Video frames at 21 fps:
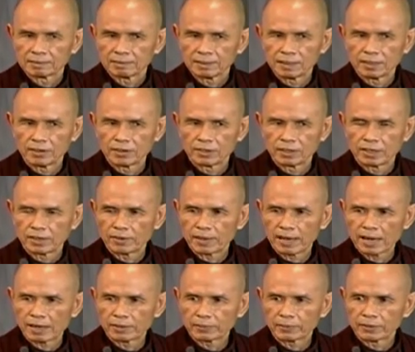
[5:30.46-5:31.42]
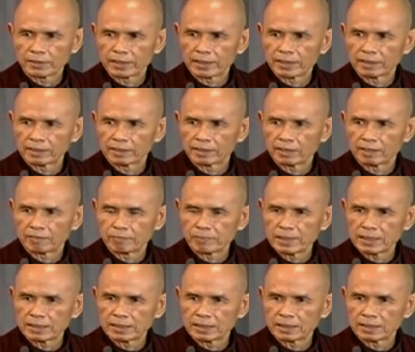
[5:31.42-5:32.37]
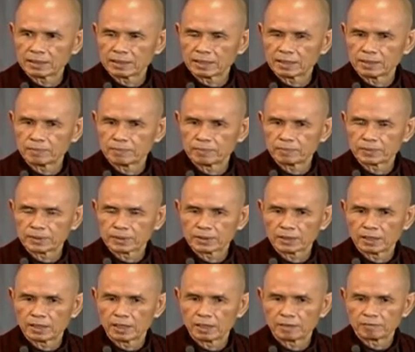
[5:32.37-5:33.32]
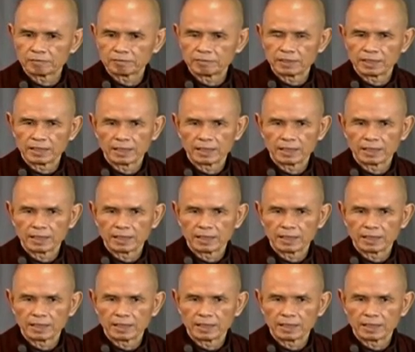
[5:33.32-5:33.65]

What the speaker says: They don't know how to think of peace in terms of